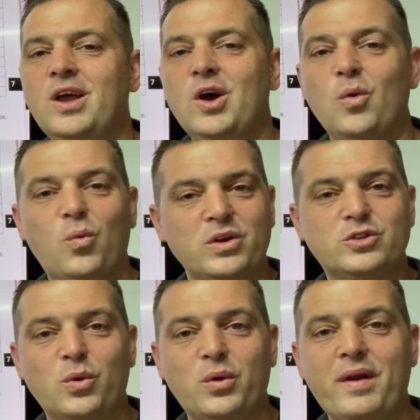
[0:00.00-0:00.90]
What's
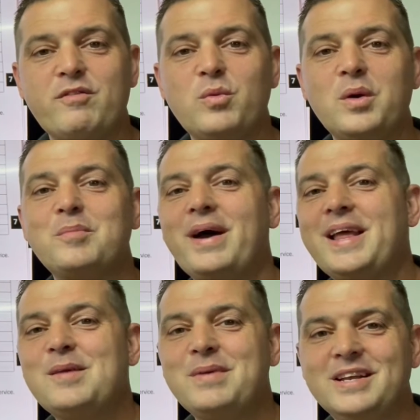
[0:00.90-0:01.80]
going on, everyone? My
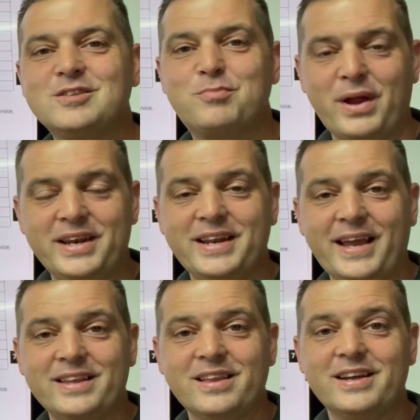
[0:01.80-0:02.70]
name is Brandon
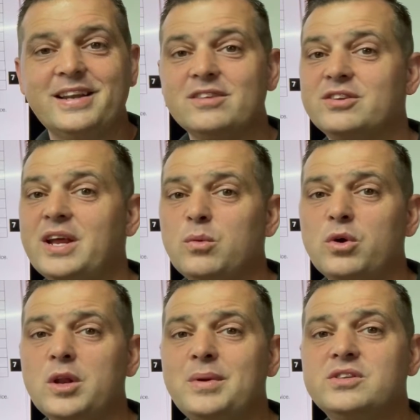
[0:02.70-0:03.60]
Haneline. Now today we're
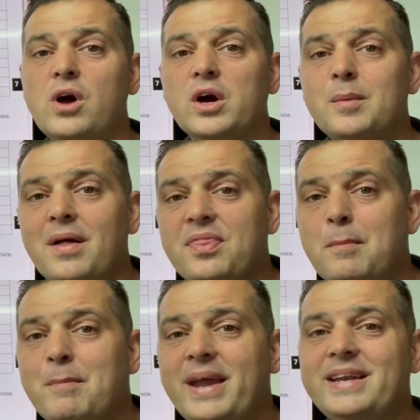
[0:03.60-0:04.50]
going to be talking about the
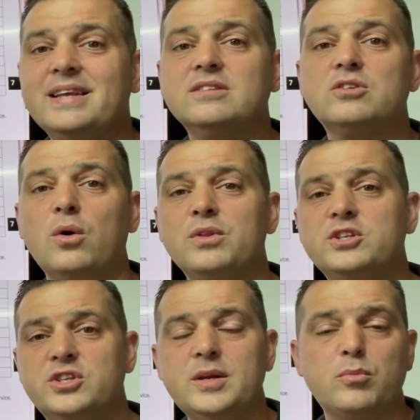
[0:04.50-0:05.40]
maintenance on the
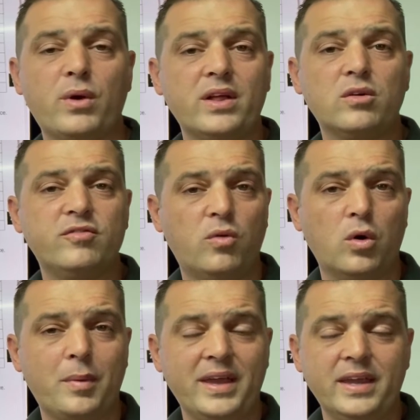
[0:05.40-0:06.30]
Jeep Wrangler
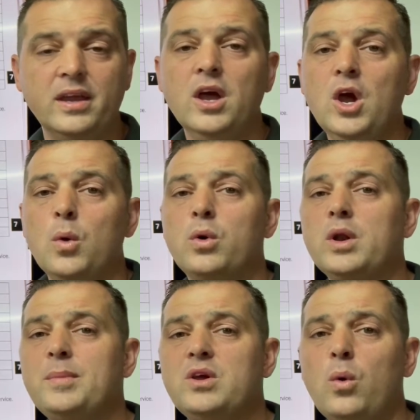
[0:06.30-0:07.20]
4xe. We're going
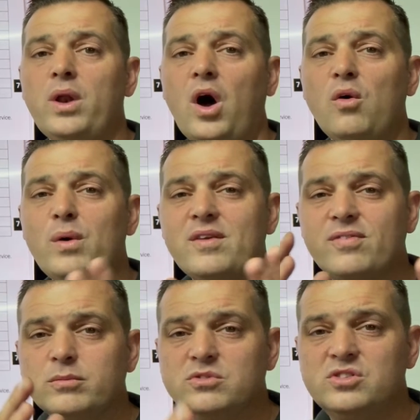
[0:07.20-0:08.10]
to be going all the way
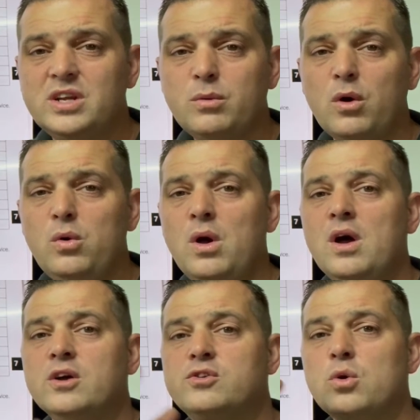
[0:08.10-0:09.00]
from 0
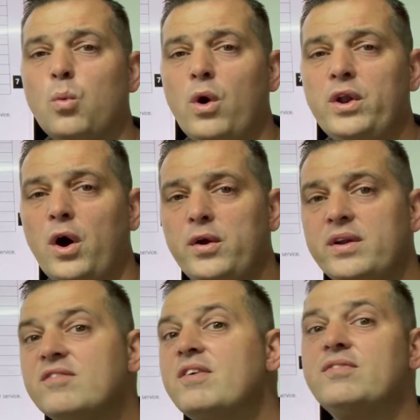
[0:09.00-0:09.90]
to
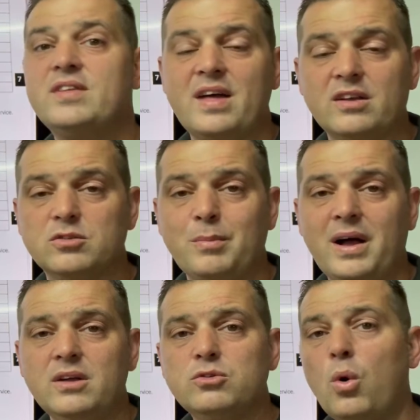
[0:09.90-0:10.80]
150,000
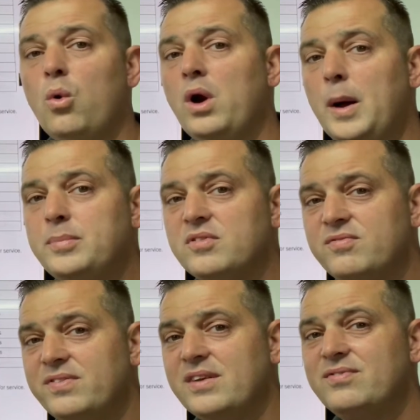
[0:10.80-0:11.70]
miles or up to
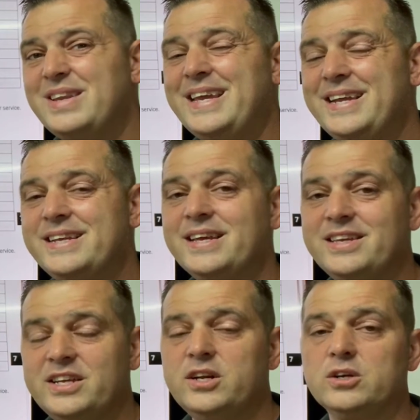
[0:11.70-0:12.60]
15
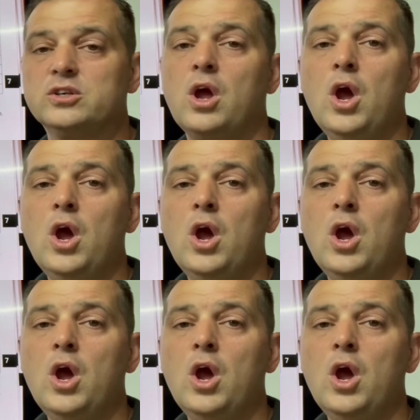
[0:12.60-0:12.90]
years.